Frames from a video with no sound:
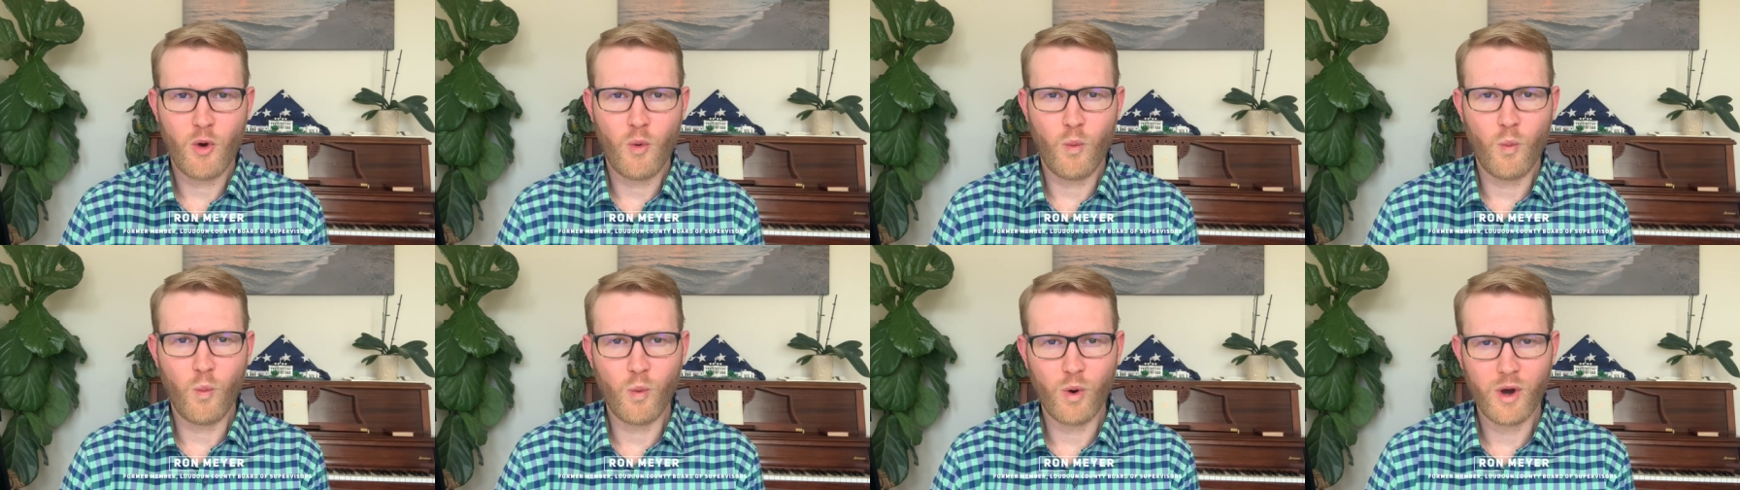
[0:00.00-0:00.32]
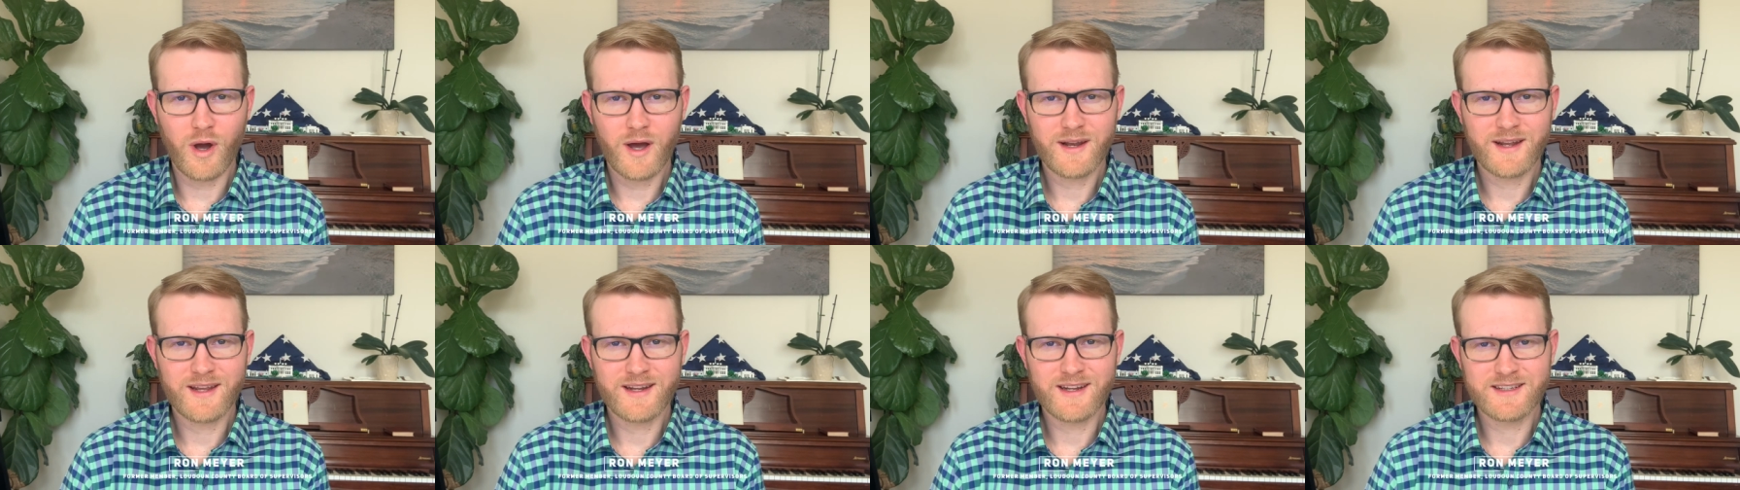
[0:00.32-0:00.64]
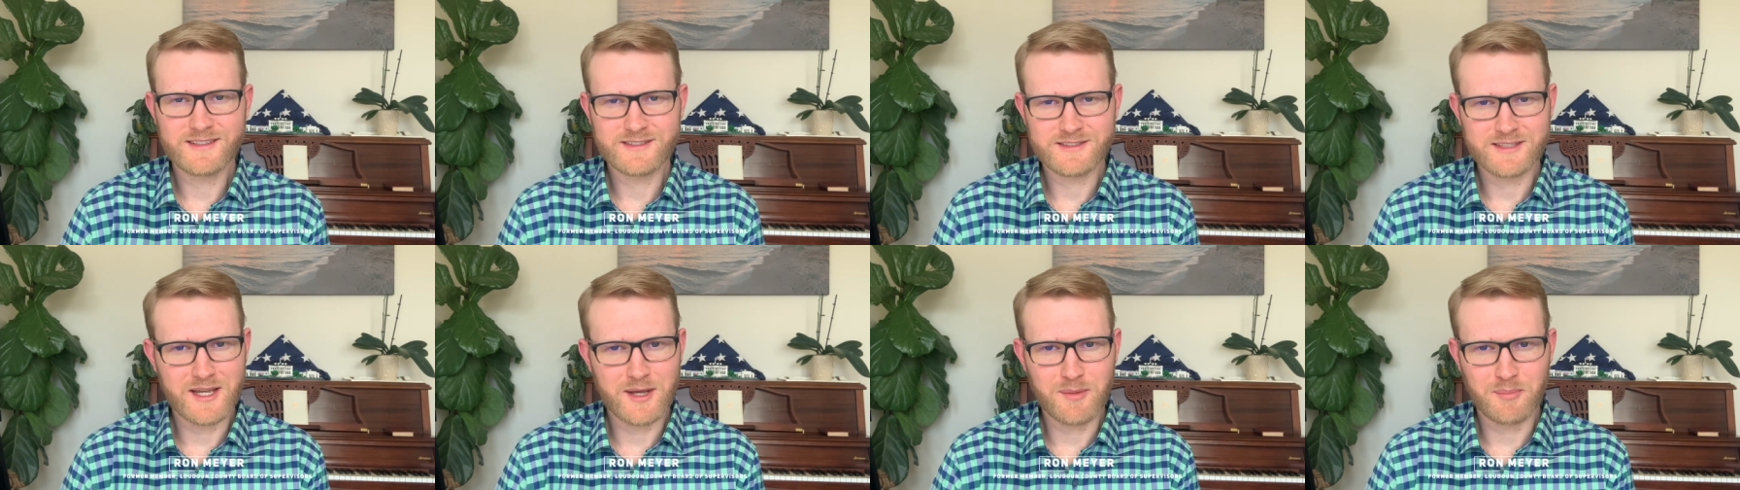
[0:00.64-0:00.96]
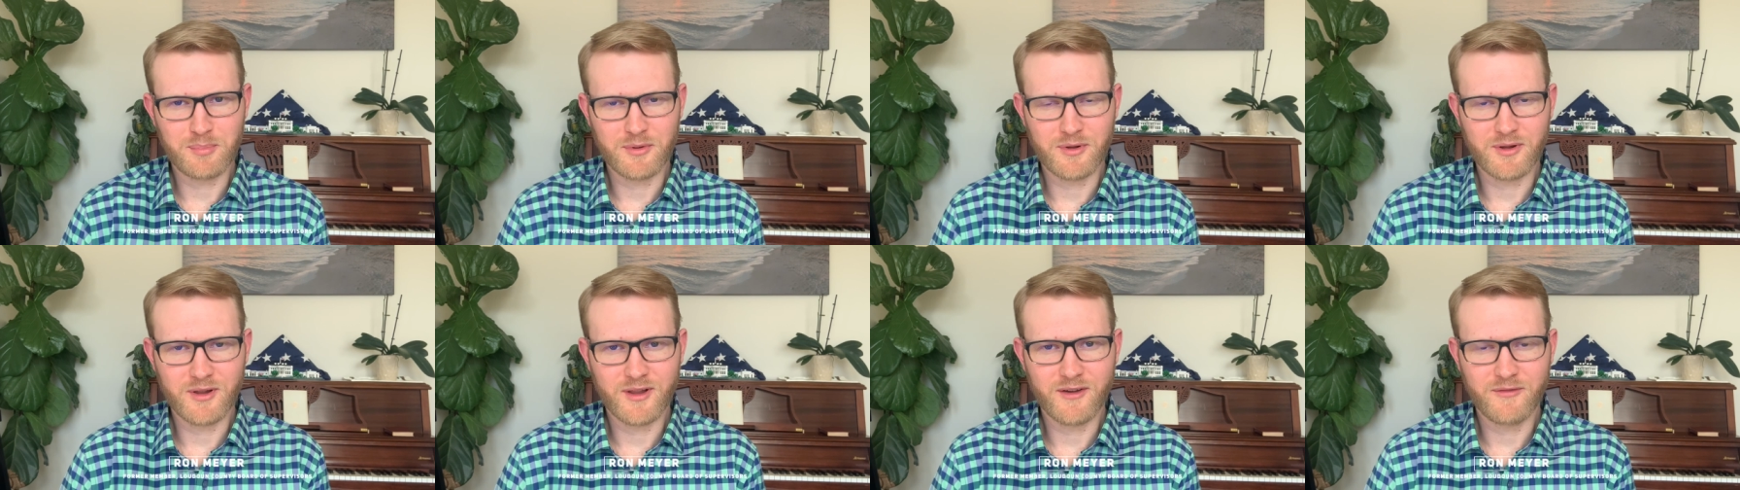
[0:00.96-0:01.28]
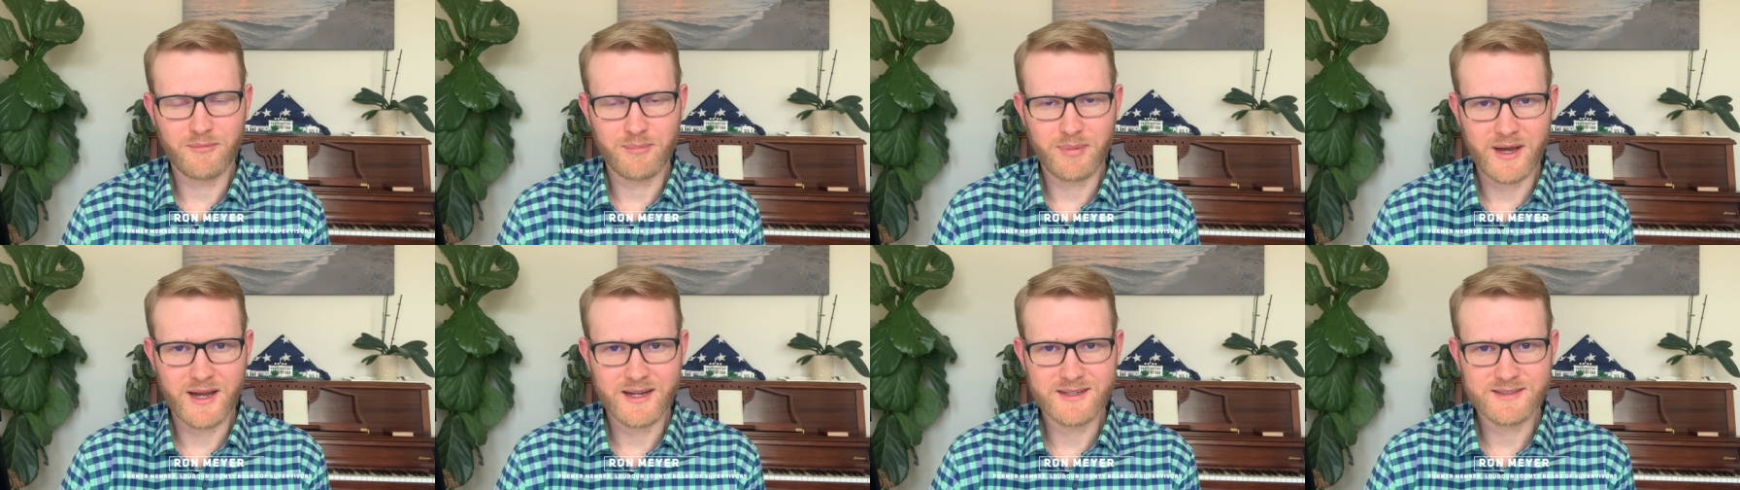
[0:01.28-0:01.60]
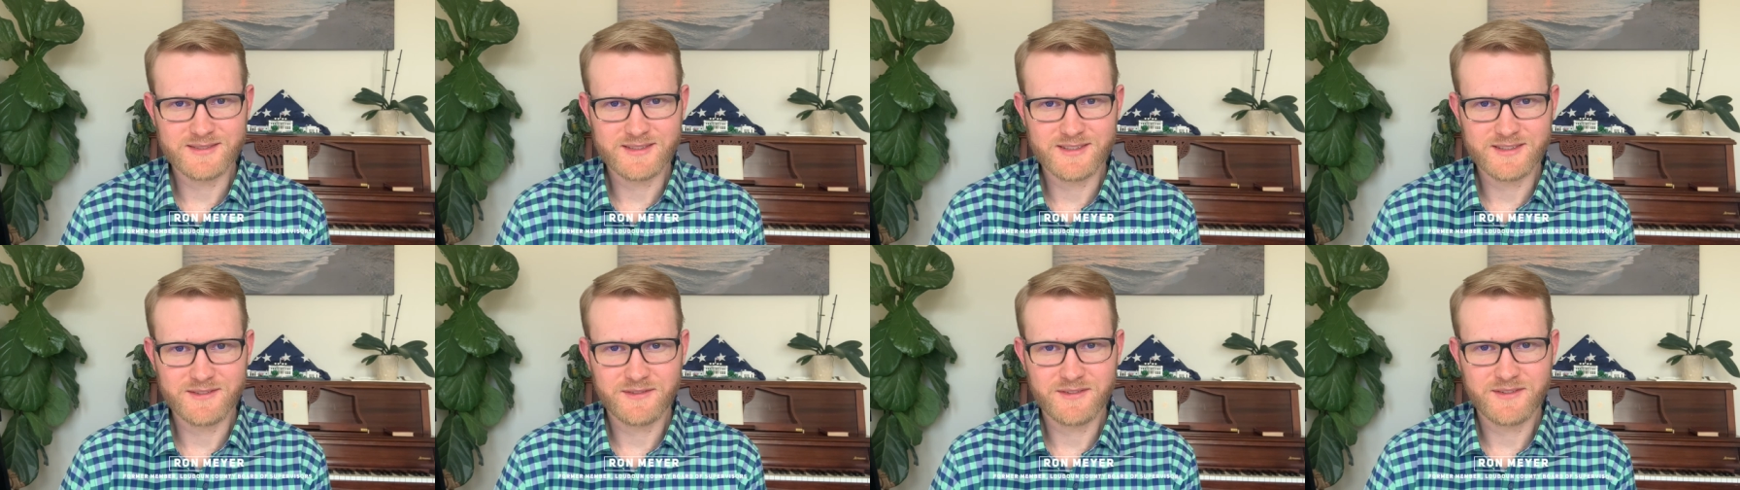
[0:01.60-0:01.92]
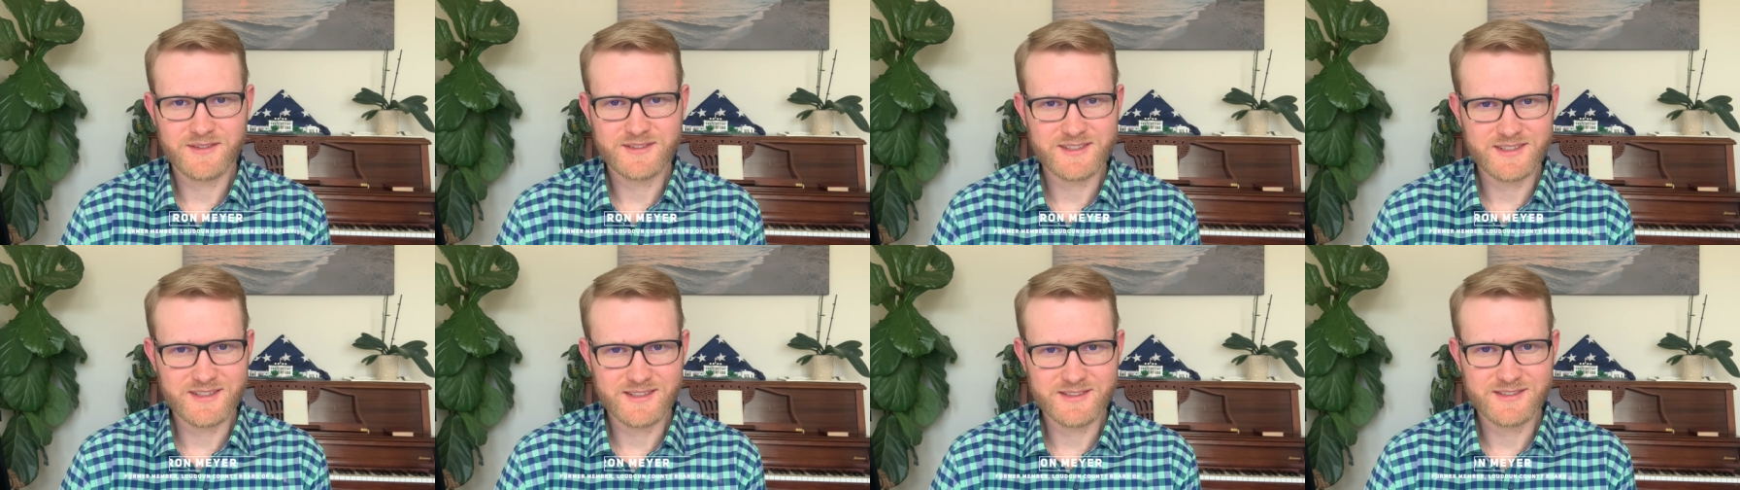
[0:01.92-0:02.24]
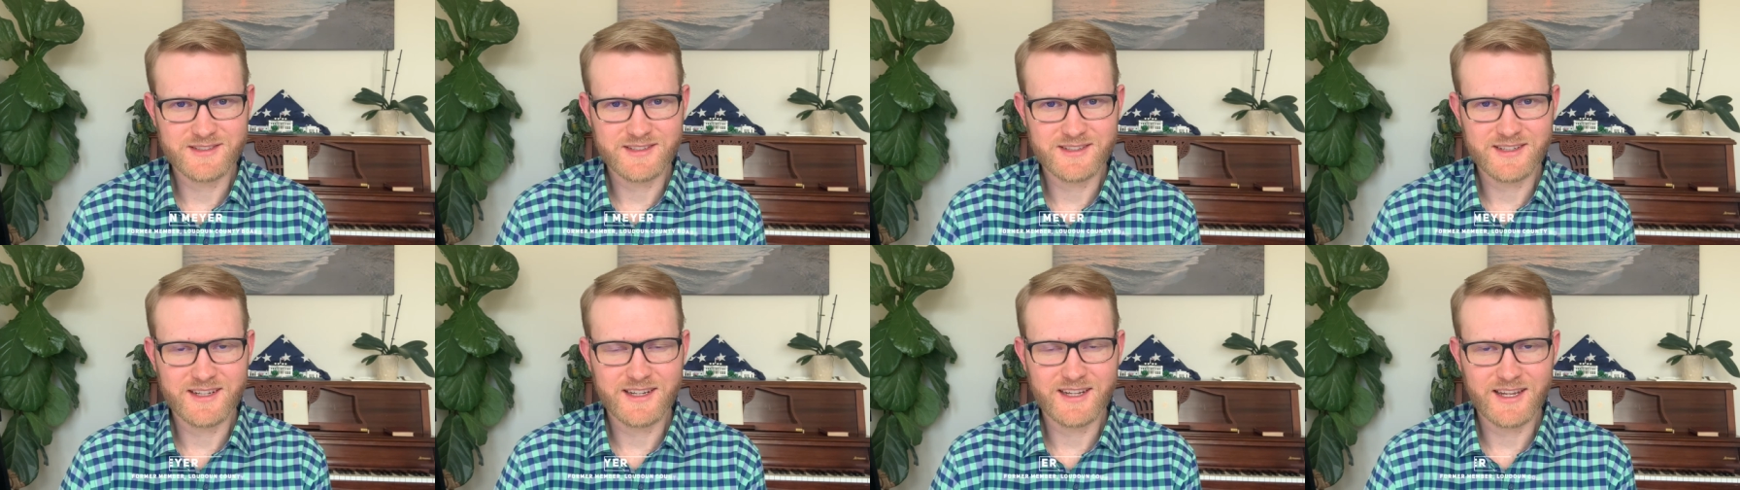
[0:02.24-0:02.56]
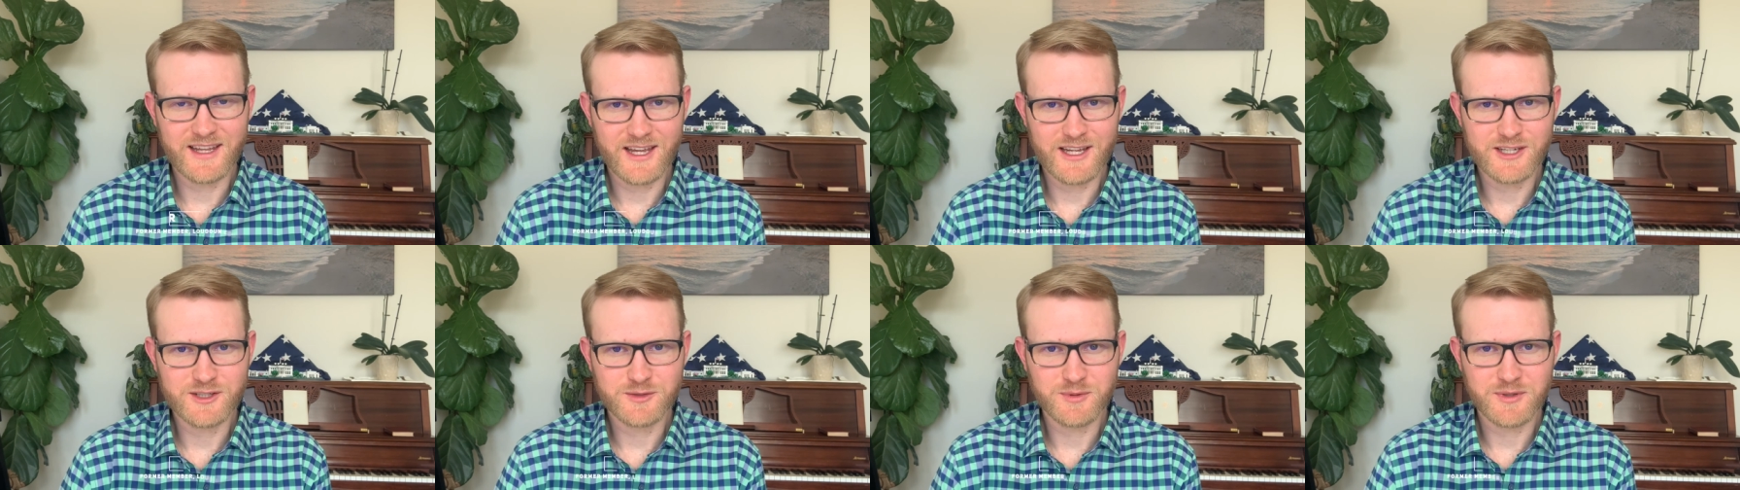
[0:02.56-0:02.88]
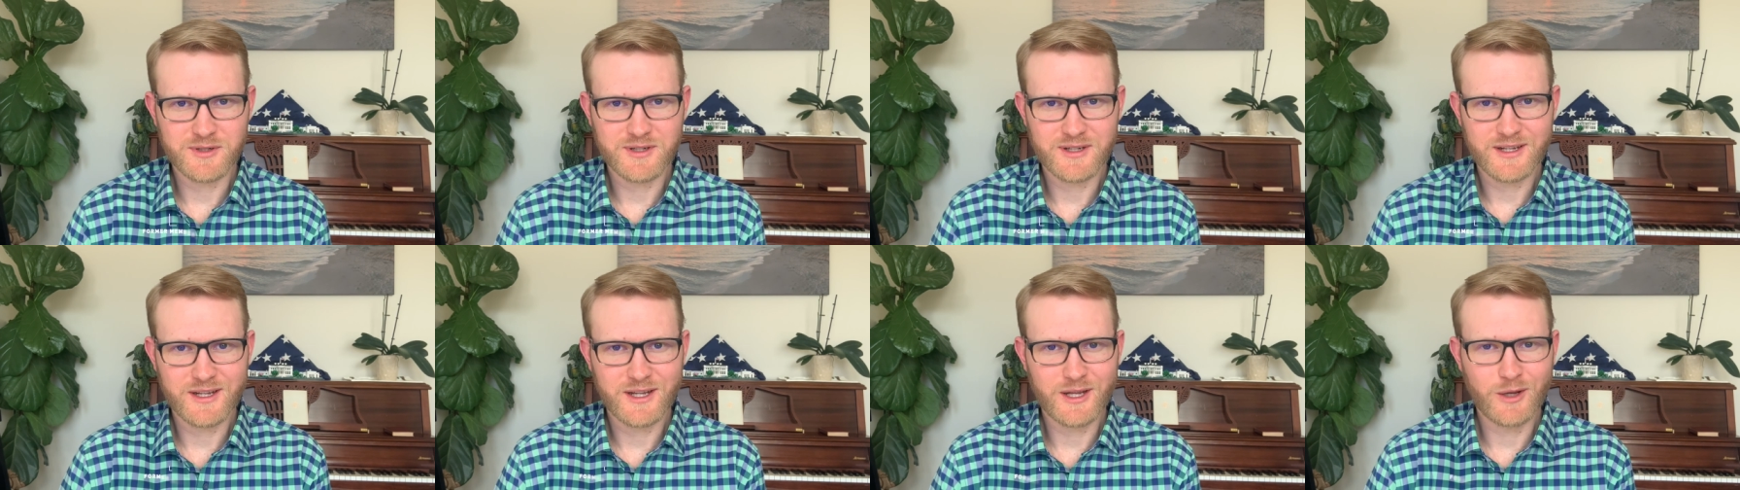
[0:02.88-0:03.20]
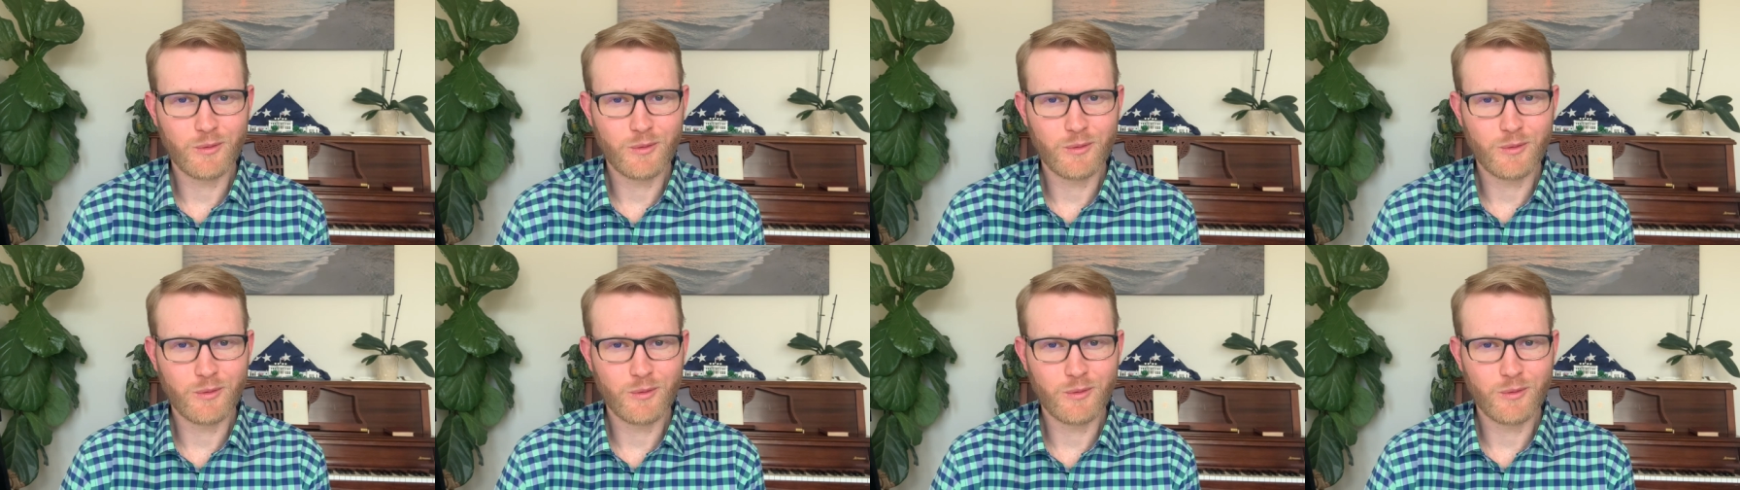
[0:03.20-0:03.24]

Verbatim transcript: What an example of positive citizen engagement.